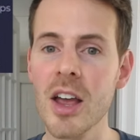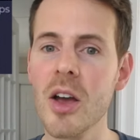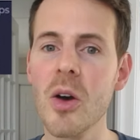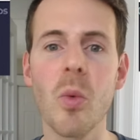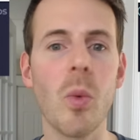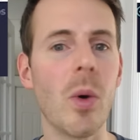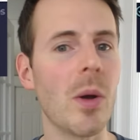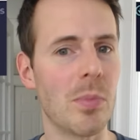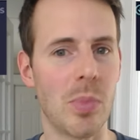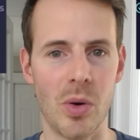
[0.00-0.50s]

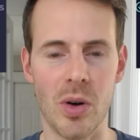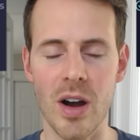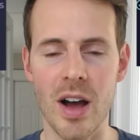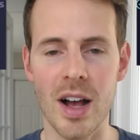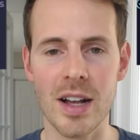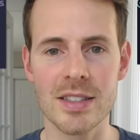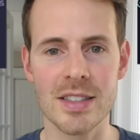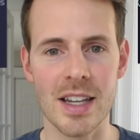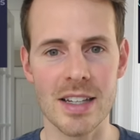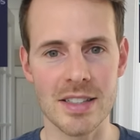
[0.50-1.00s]
when
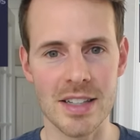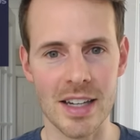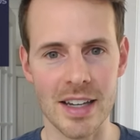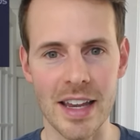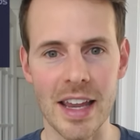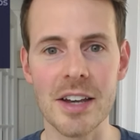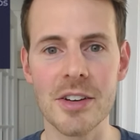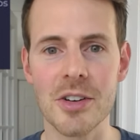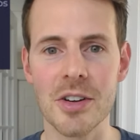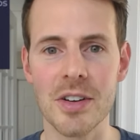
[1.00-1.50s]
processing
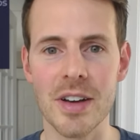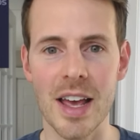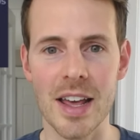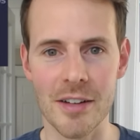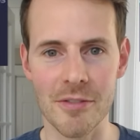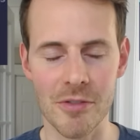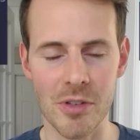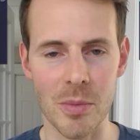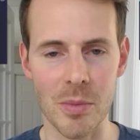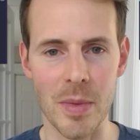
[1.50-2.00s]
internet
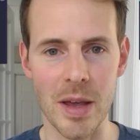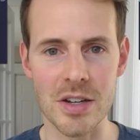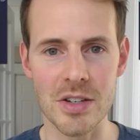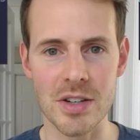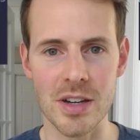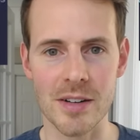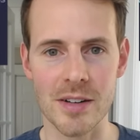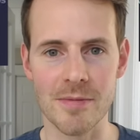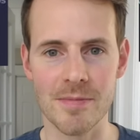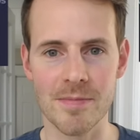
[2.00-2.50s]
information.